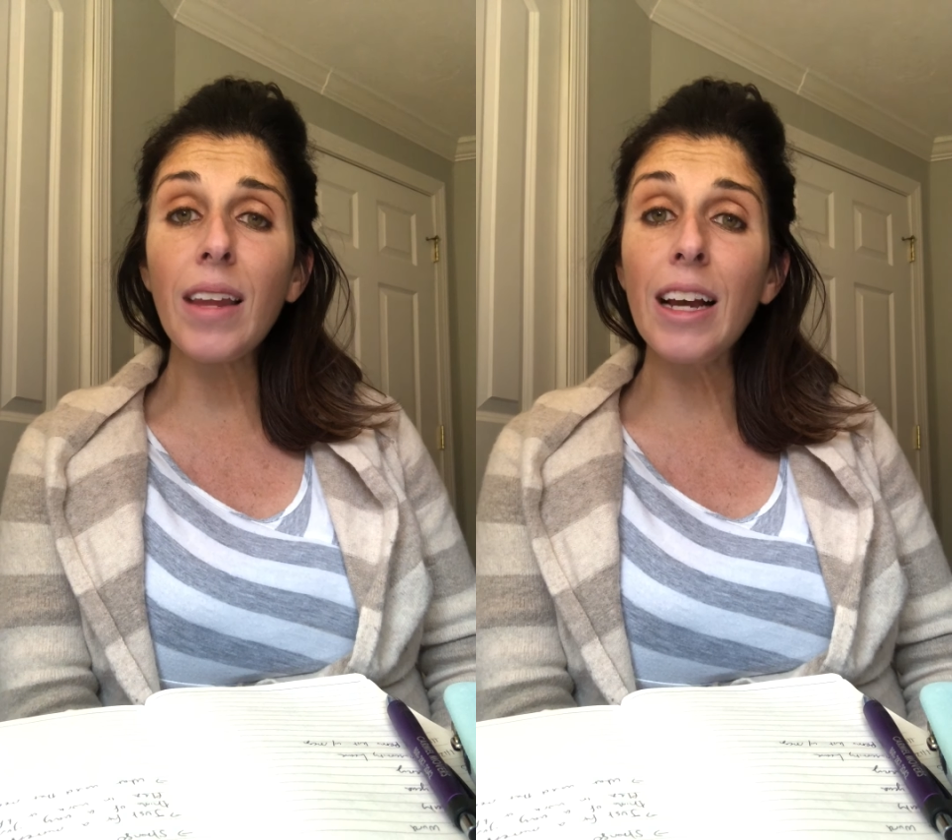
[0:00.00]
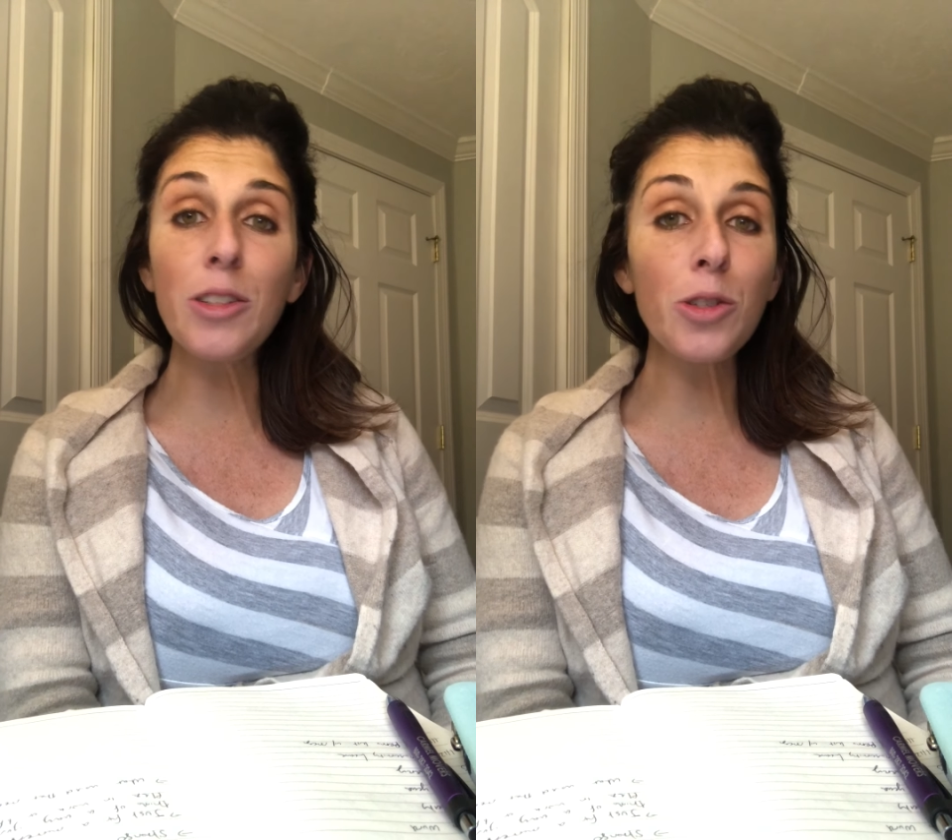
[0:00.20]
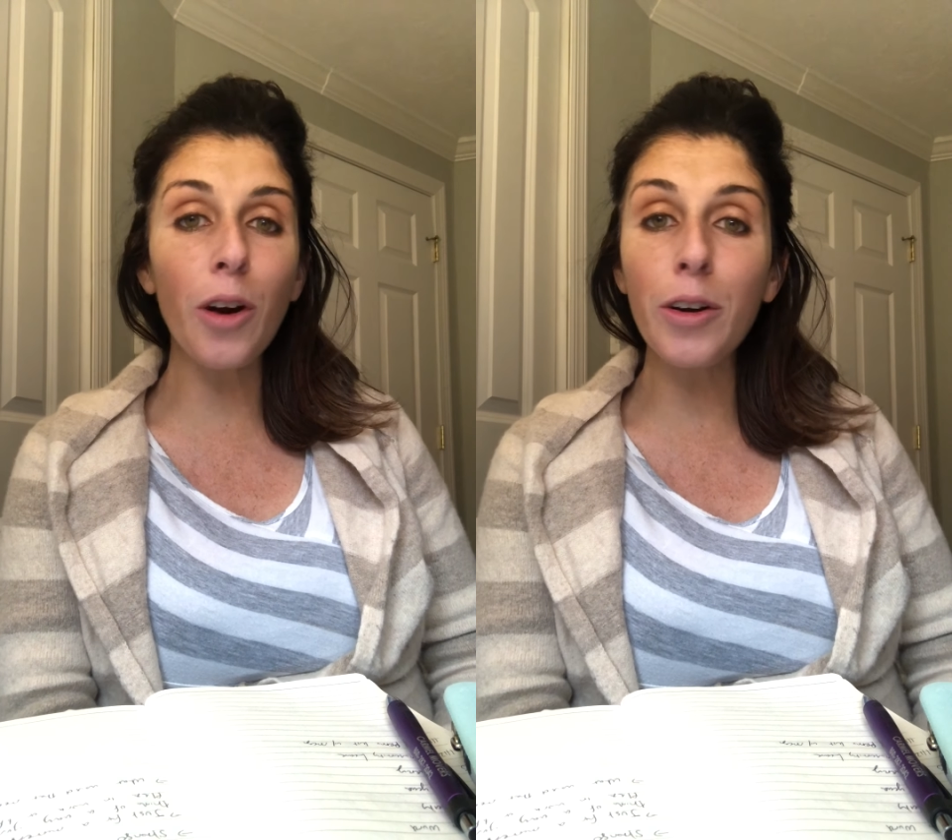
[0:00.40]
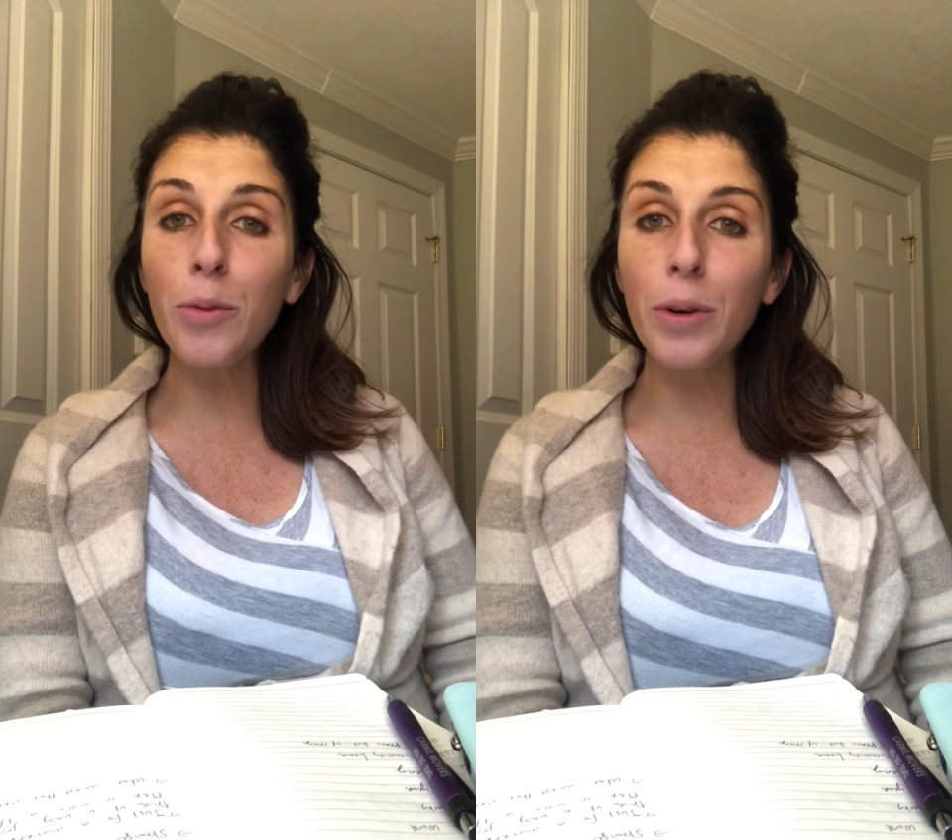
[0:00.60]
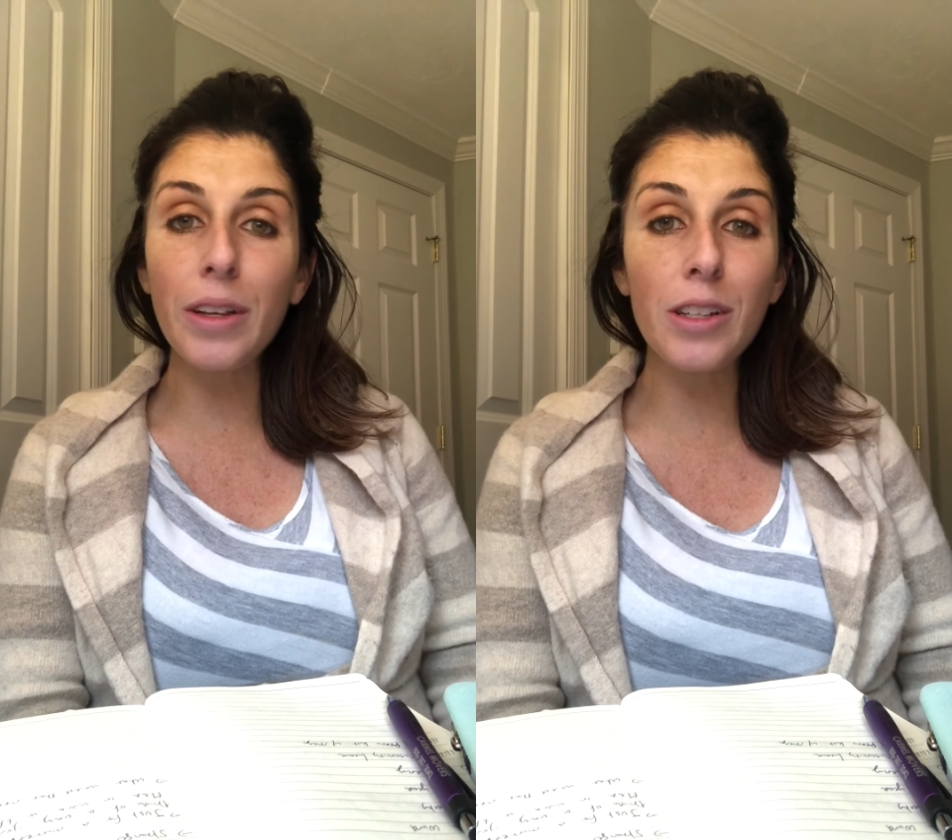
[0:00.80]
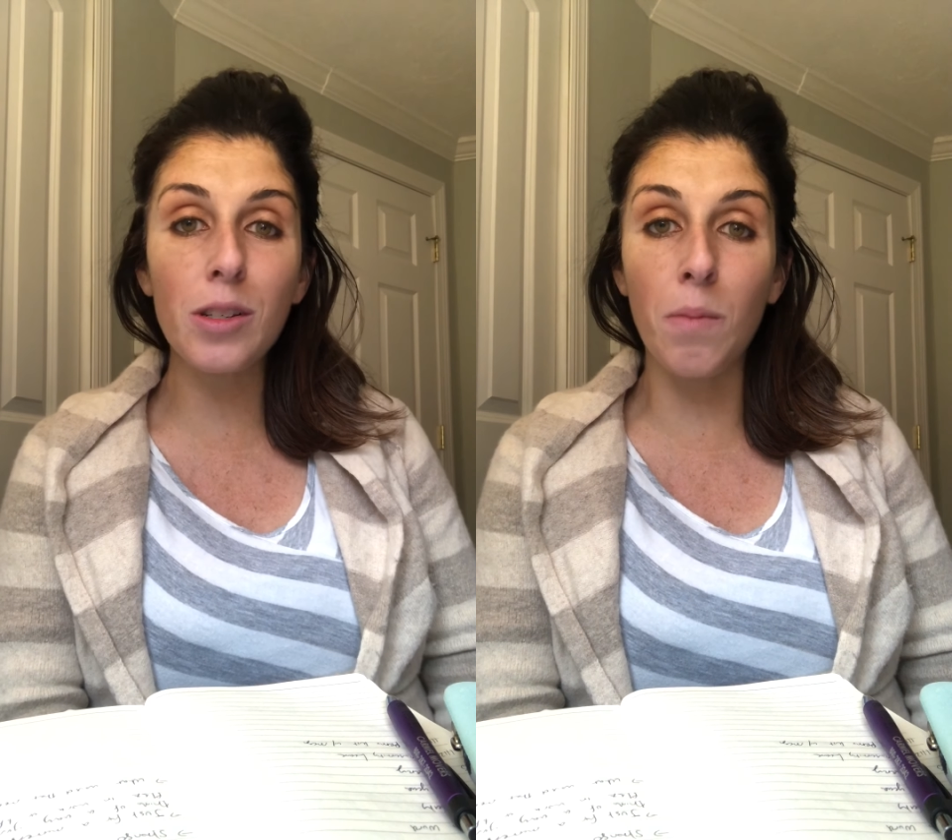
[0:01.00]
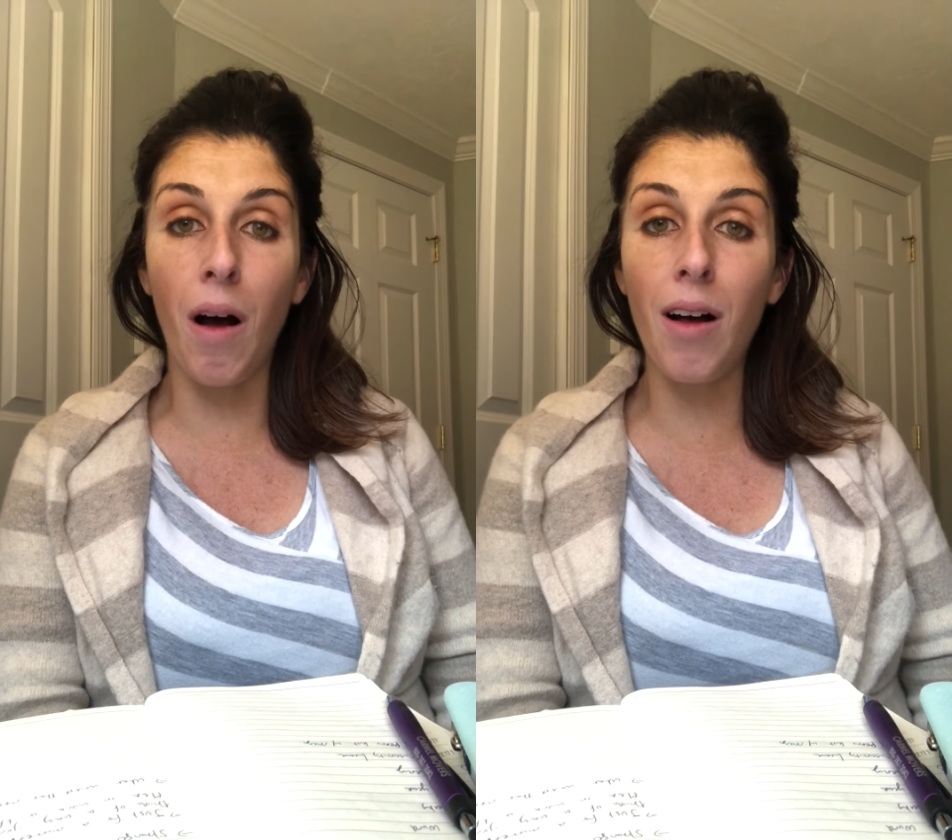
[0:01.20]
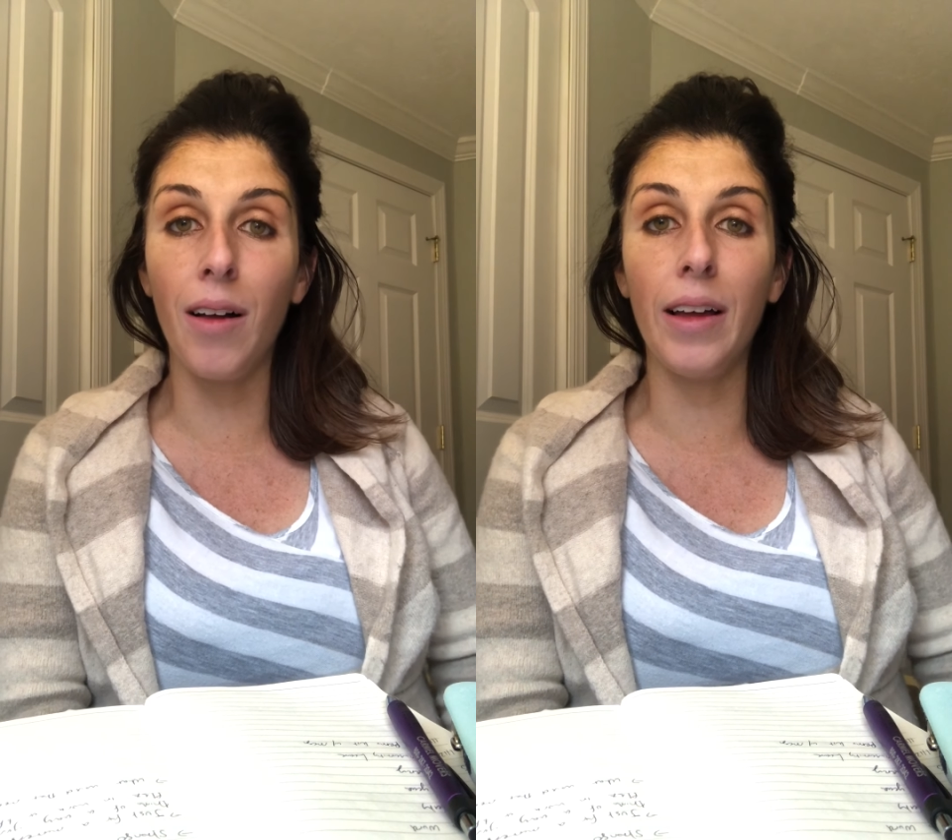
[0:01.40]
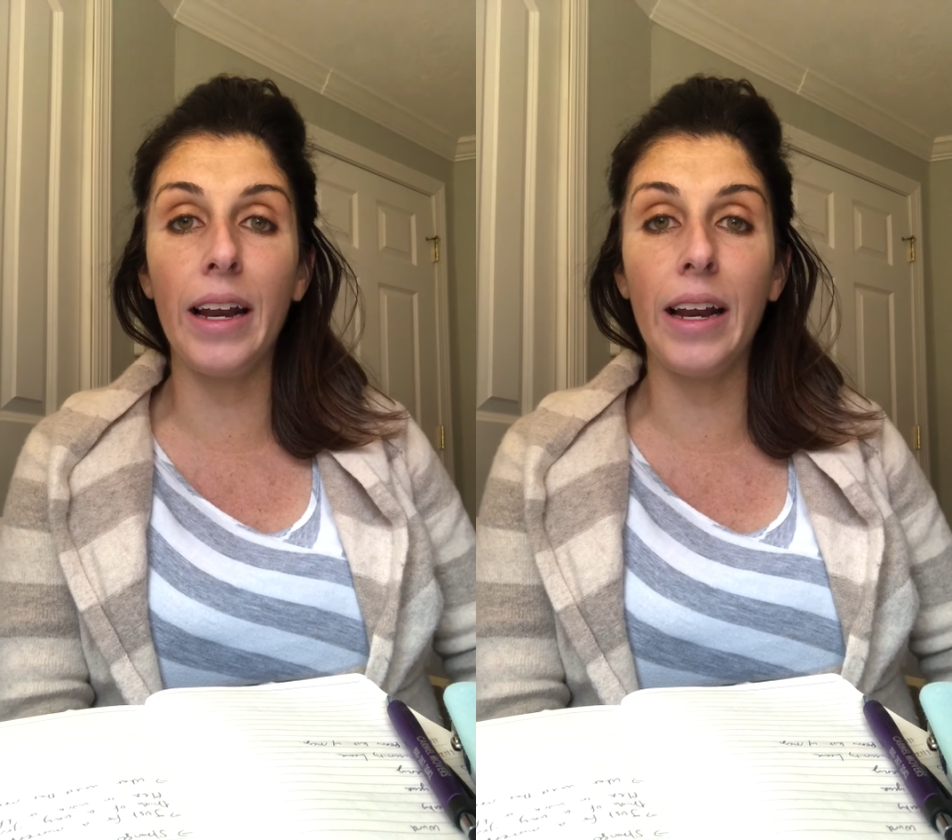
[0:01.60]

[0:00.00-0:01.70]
I started really small,